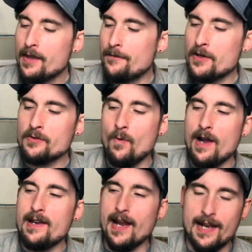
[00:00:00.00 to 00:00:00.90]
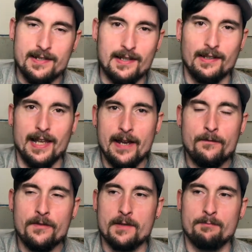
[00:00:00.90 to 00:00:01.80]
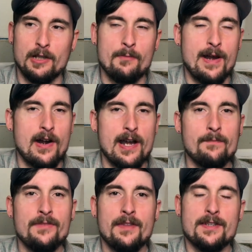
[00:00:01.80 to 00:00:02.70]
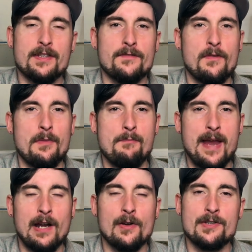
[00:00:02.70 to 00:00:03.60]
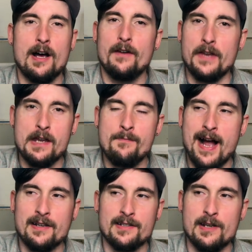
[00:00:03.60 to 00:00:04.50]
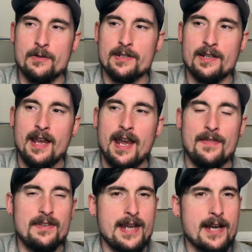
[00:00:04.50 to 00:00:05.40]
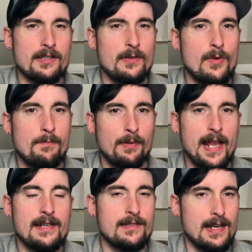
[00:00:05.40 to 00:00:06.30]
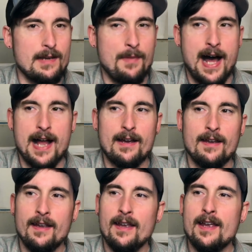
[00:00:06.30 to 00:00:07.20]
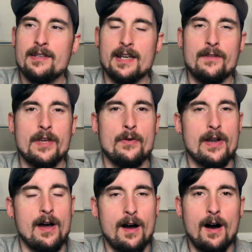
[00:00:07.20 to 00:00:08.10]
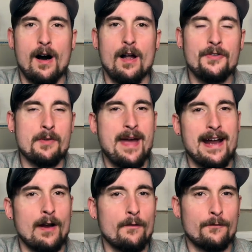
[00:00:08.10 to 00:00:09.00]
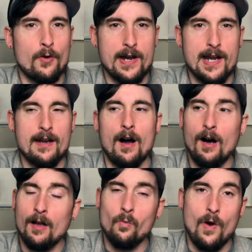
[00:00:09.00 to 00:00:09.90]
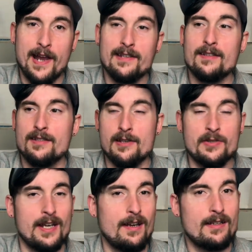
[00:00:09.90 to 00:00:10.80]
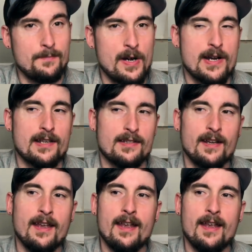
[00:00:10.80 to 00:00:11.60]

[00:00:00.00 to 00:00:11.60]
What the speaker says: First one is Lyft Blueberry. This is from the makers of EPOK Snus, and this actually replaced EPOK to give you an all-tobacco-free, all-white snusing experience.